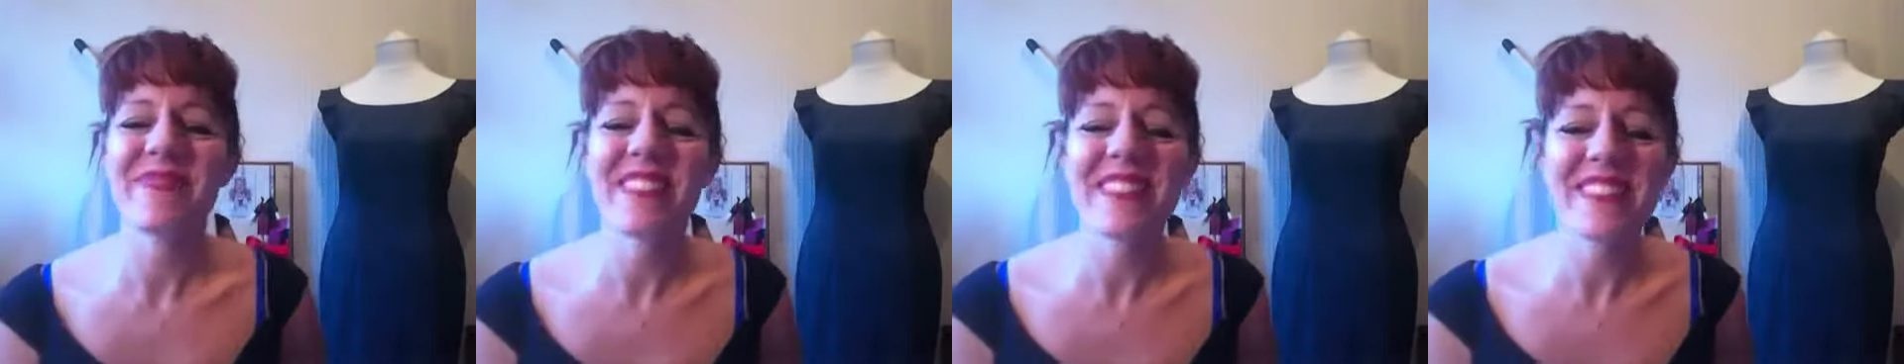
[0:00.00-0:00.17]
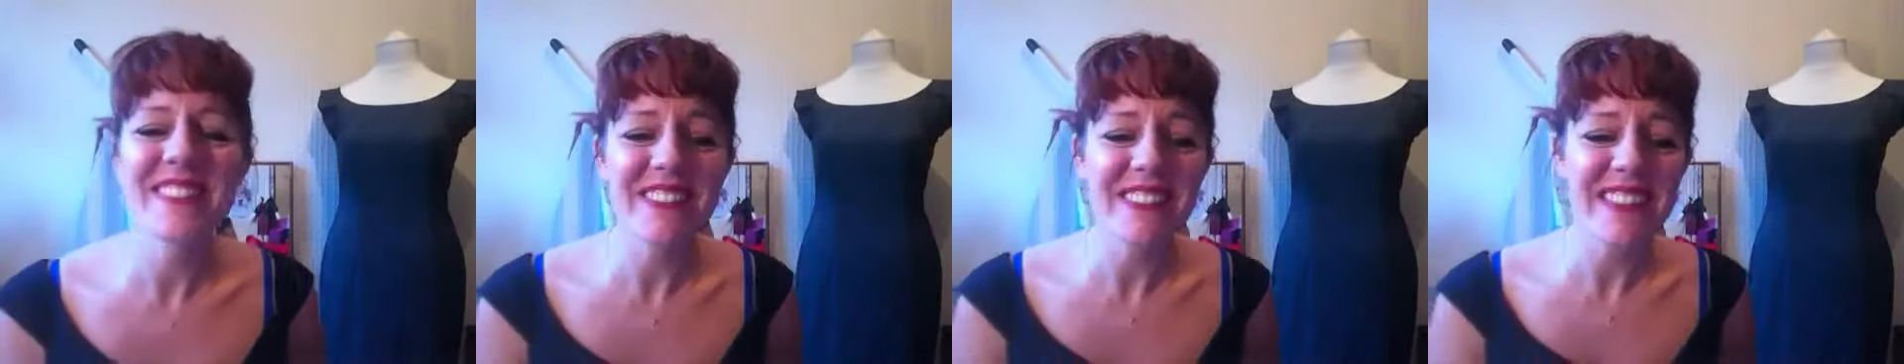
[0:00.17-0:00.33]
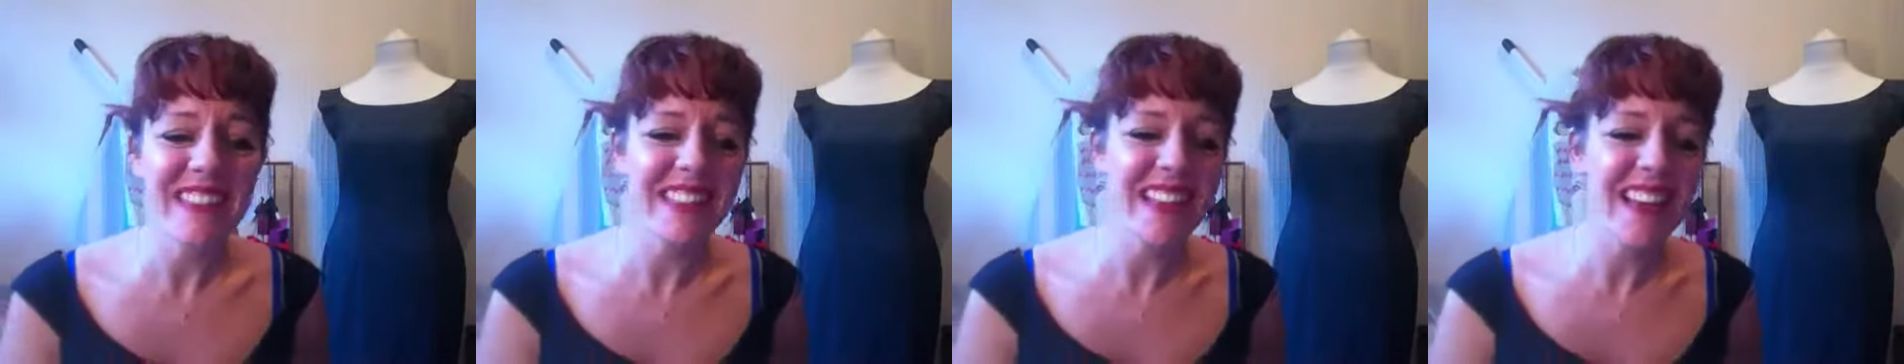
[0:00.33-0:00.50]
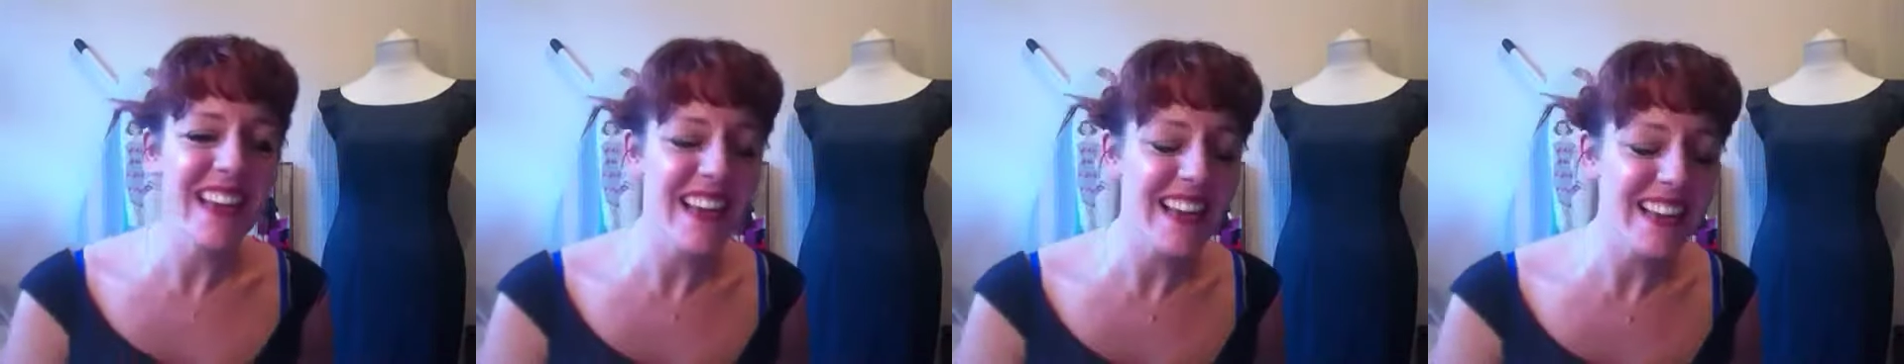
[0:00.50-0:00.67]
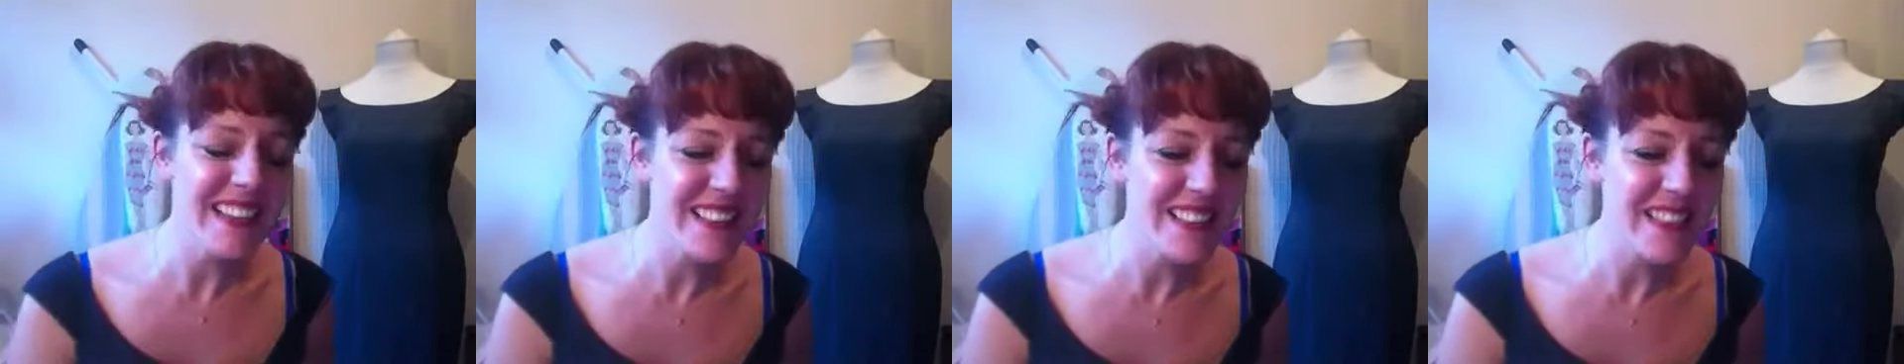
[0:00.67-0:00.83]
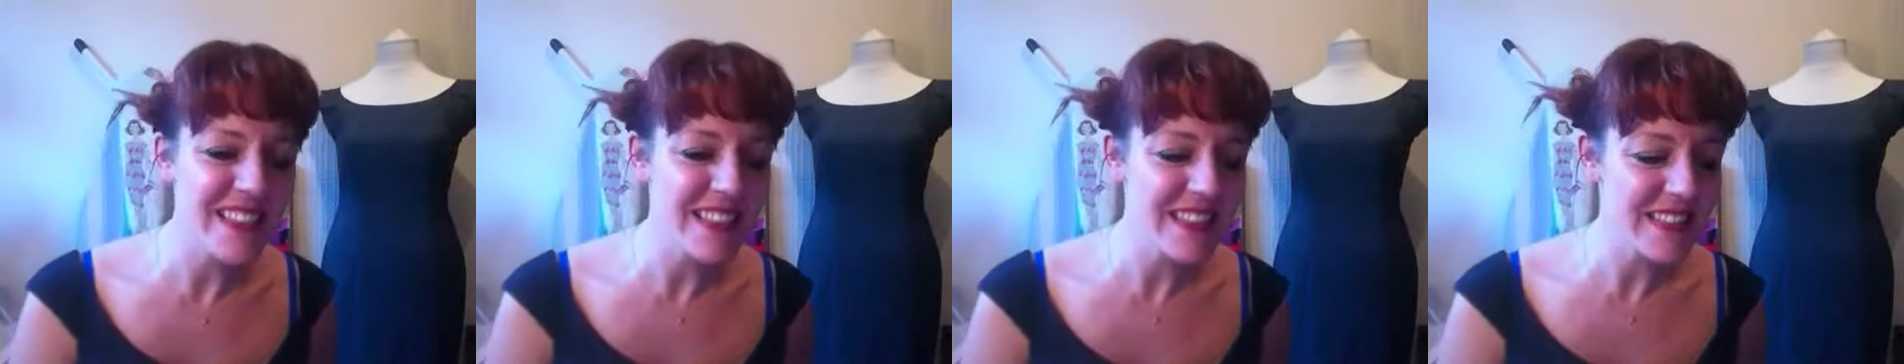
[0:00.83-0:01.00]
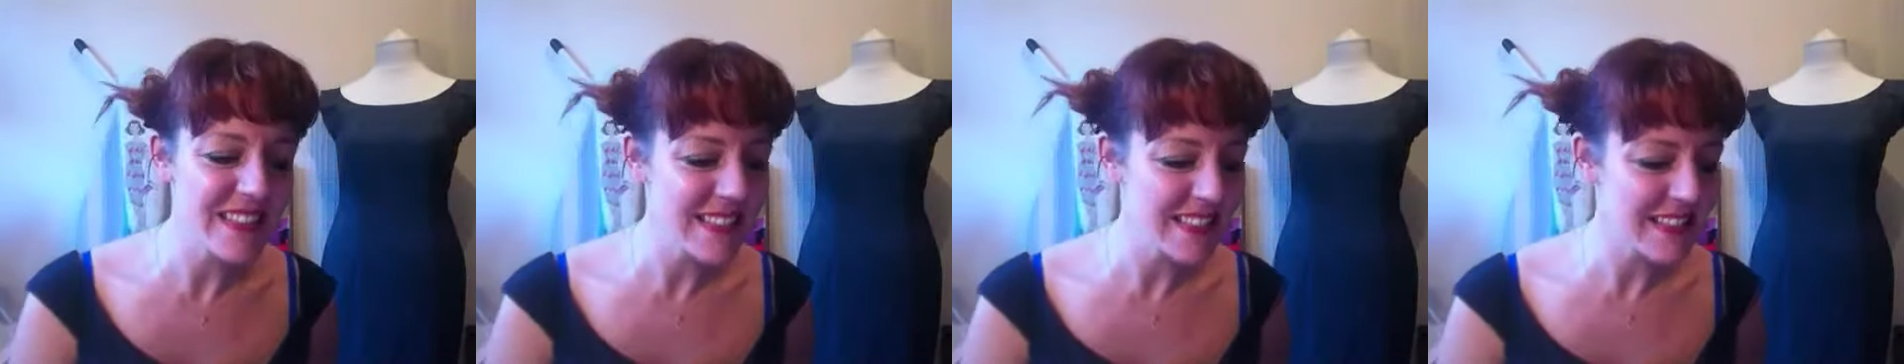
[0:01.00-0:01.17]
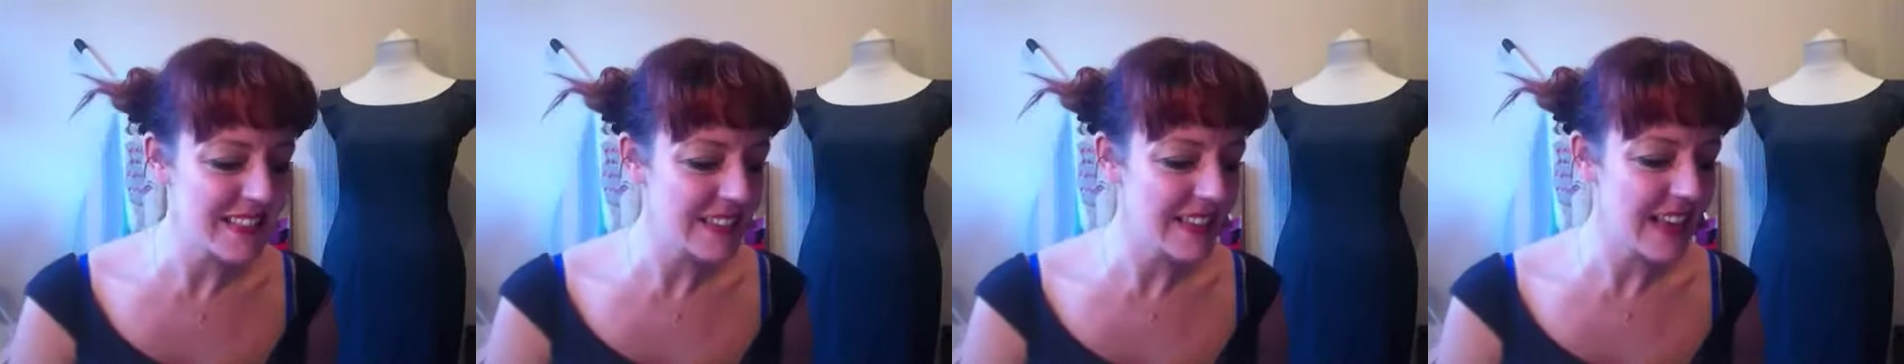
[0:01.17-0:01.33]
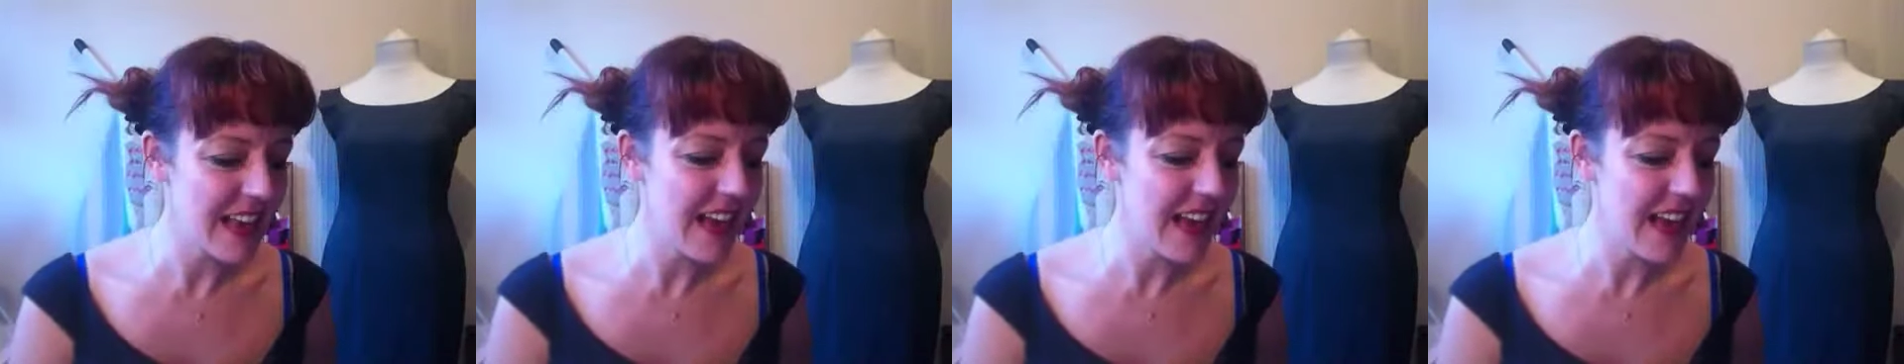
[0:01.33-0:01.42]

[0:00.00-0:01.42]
So yeah, it's just,